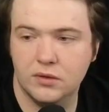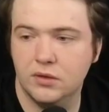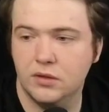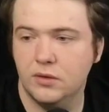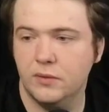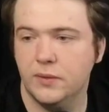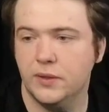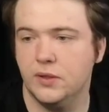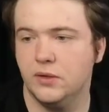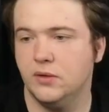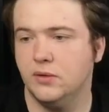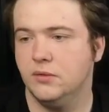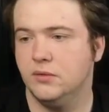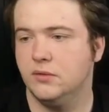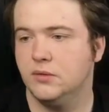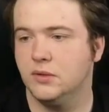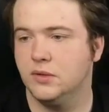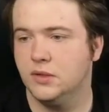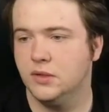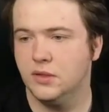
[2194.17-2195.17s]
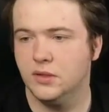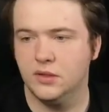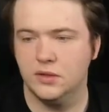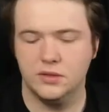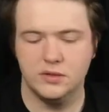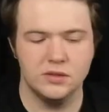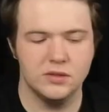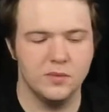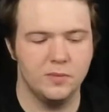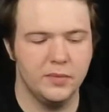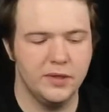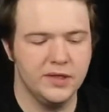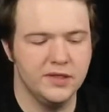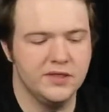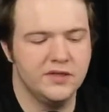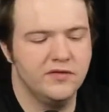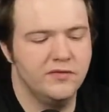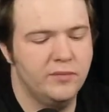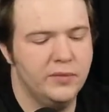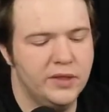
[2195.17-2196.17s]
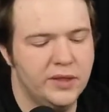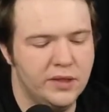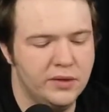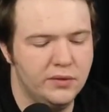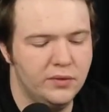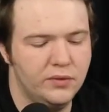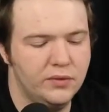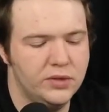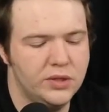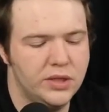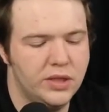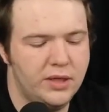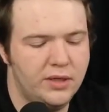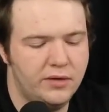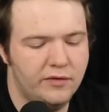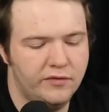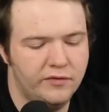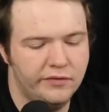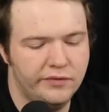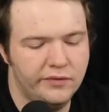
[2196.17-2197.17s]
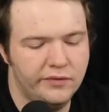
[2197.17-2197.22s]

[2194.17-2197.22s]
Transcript: There we go. It's the base of Minad Uchaf.